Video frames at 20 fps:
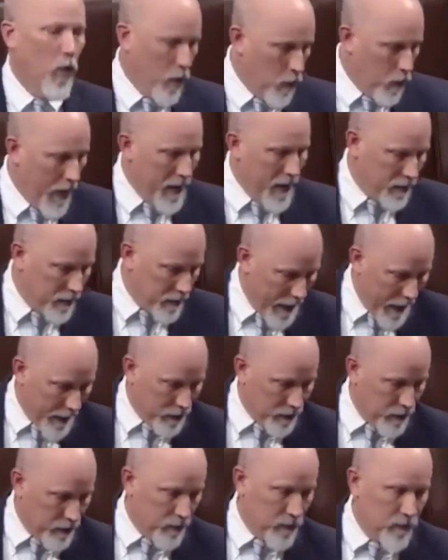We'll raise
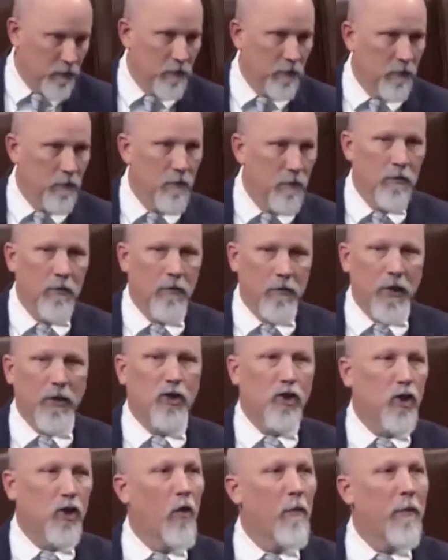taxes.
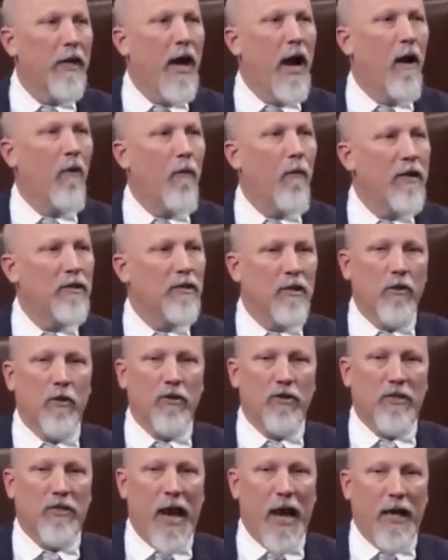Okay, show me how raising
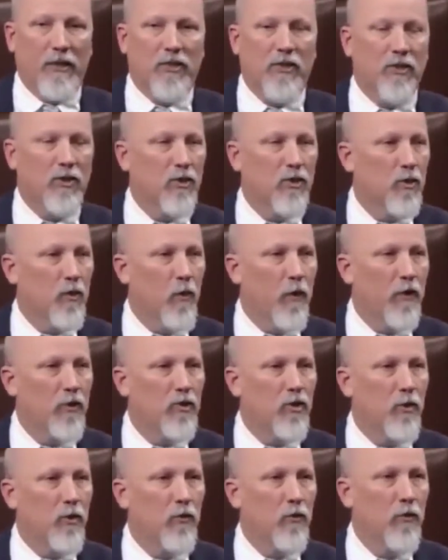those taxes is
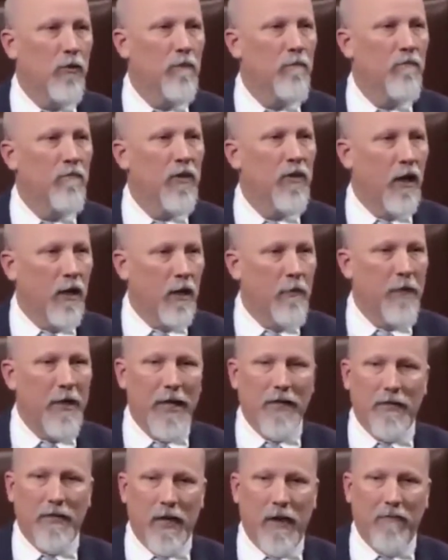going to
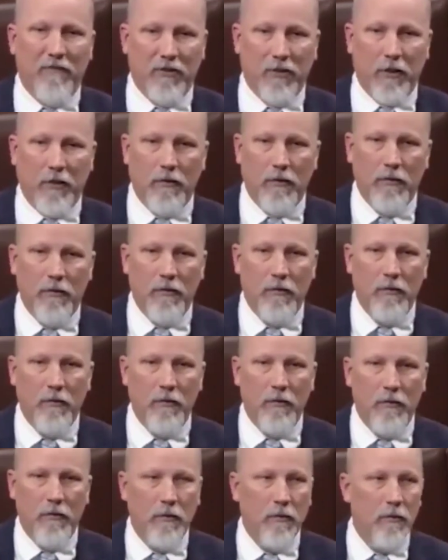eliminate the deficit.
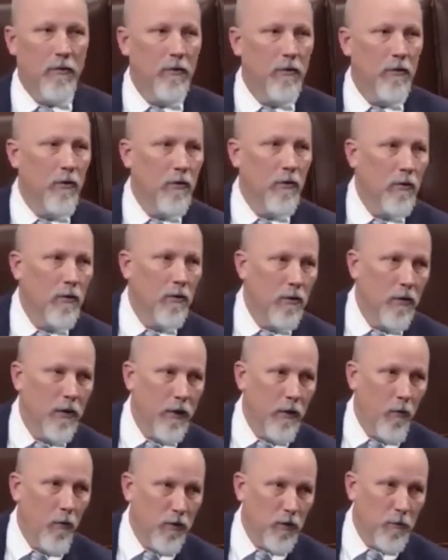
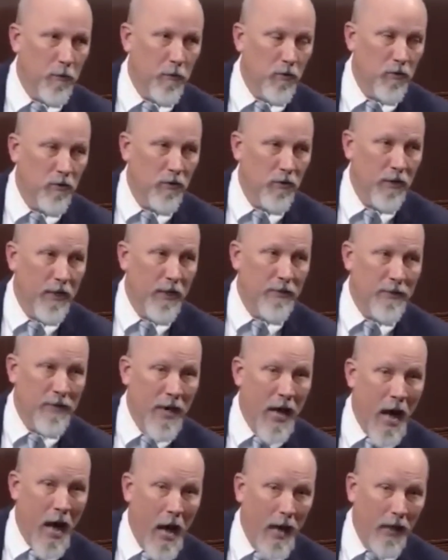He whispers,
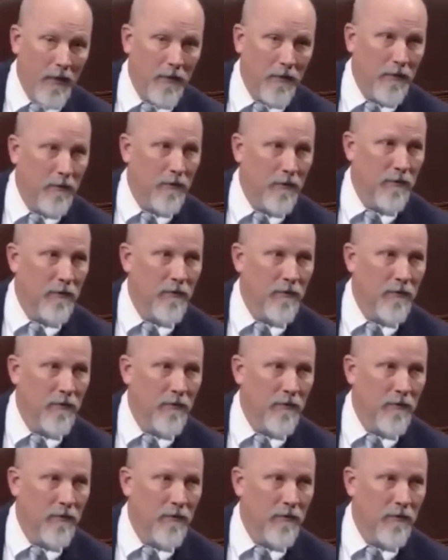it's not.